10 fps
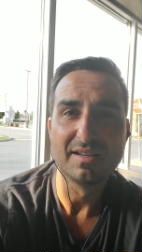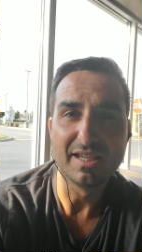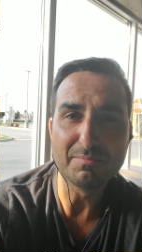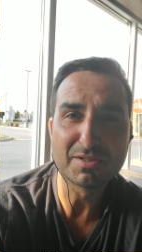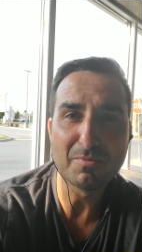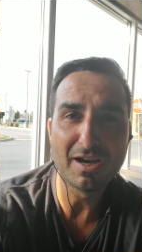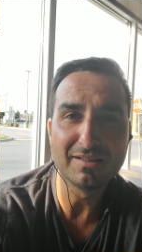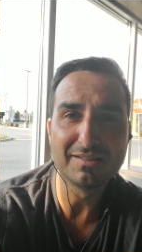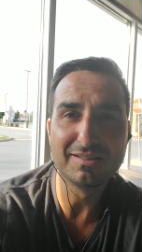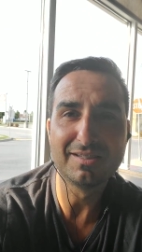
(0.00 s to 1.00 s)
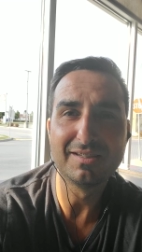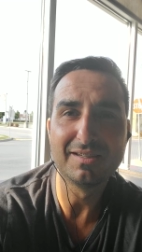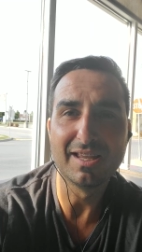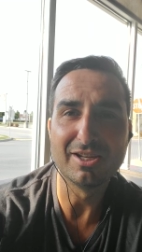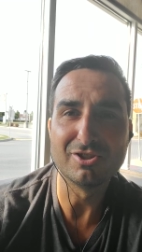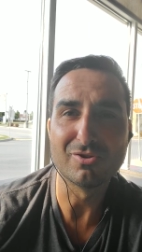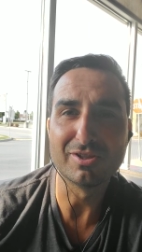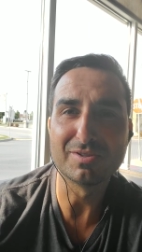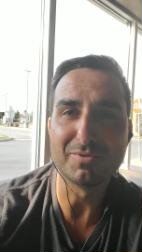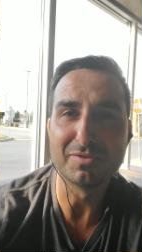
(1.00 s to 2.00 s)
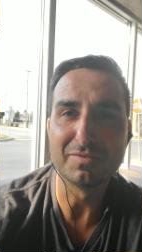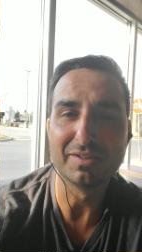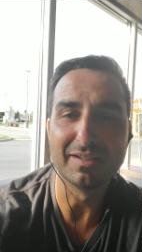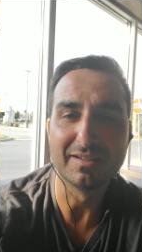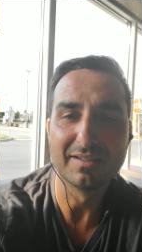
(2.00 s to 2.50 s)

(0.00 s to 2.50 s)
Keep smiling and enjoy this beautiful day.